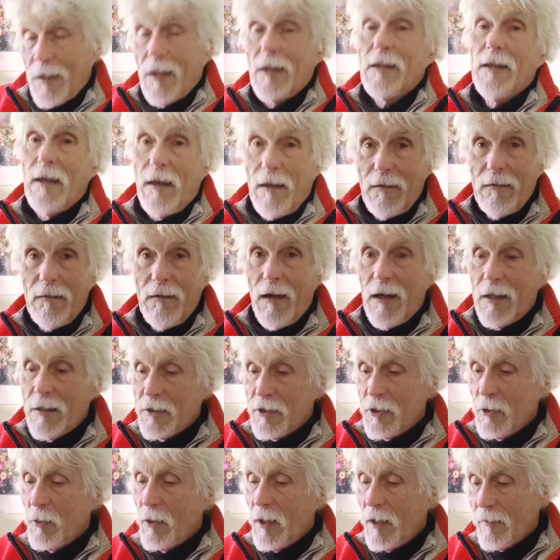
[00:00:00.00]
yeah, I
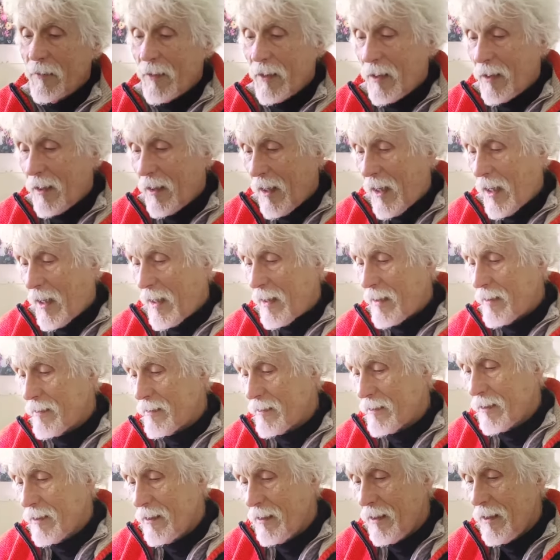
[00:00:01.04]
still love it,
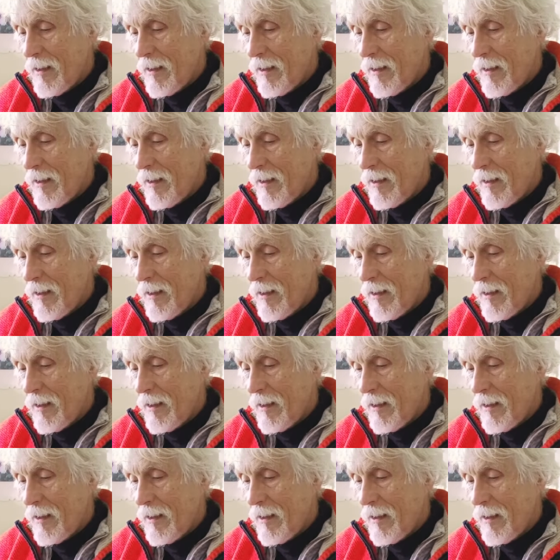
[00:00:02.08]
and